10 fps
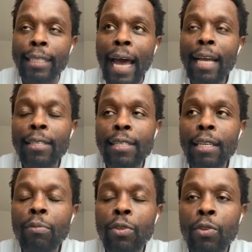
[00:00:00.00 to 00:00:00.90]
that
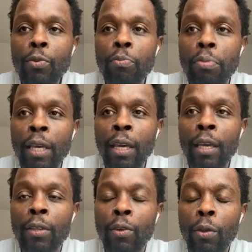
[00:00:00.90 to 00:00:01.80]
seemed to
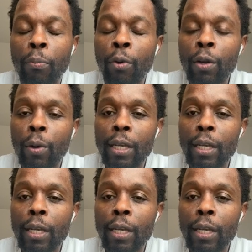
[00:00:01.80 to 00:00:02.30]
be to the point